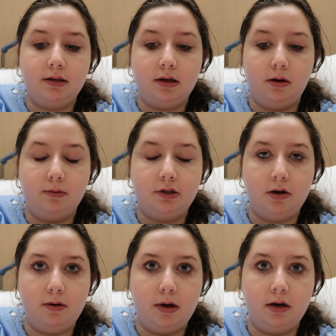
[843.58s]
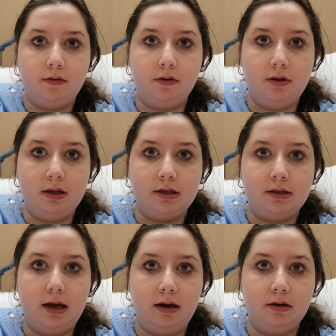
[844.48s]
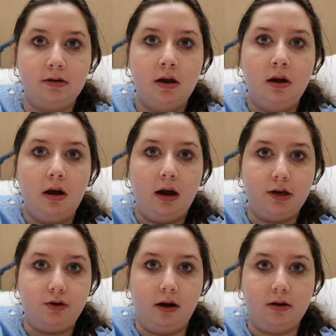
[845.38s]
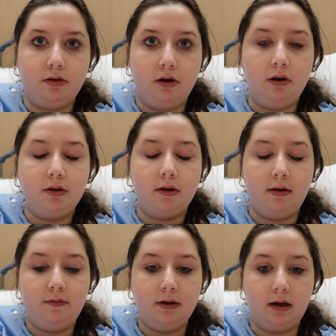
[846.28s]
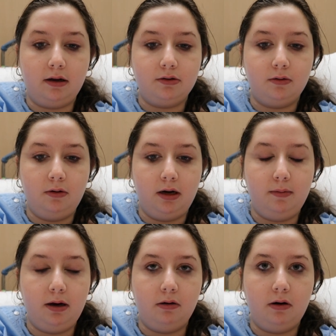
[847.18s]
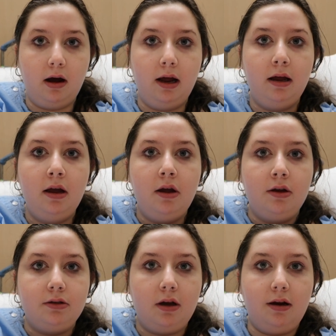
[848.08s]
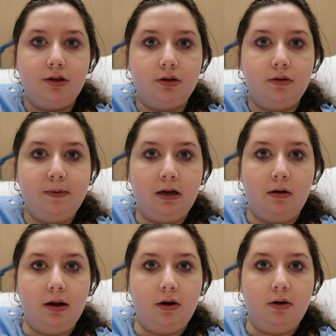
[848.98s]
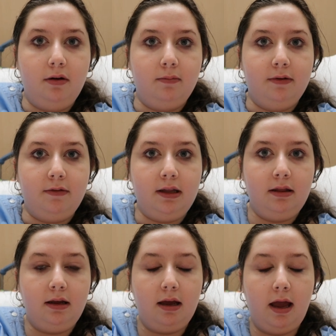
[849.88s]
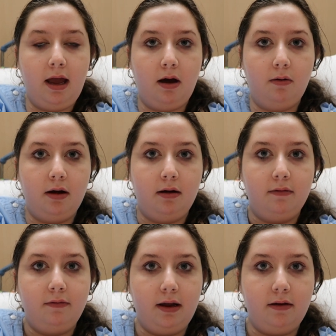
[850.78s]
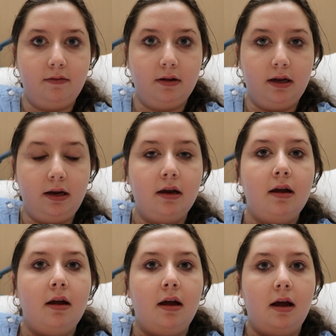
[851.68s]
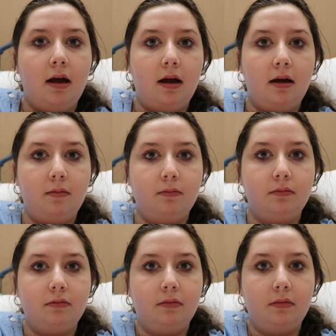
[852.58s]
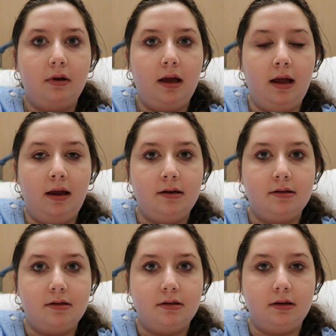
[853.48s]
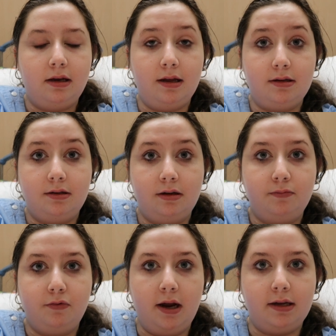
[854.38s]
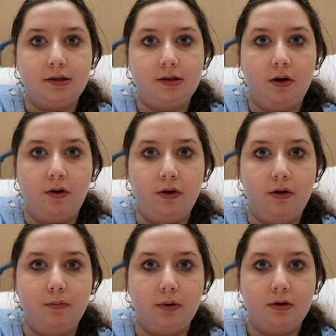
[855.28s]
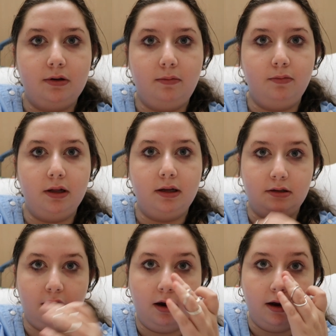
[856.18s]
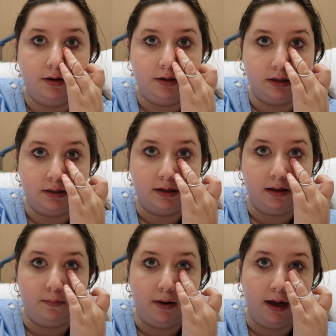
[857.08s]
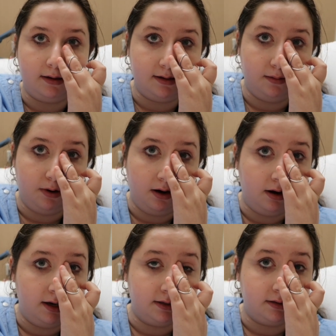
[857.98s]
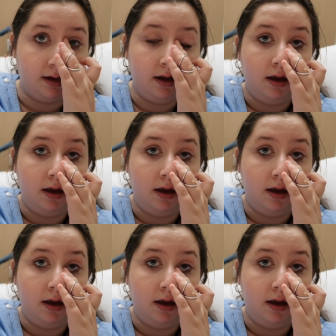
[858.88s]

has helped so much through this, and I trust her, so I feel like it's all going to be alright. So I should be going home within the hour, thankfully, and get some rest at home because I'm really tired. You can see the bags under my eyes.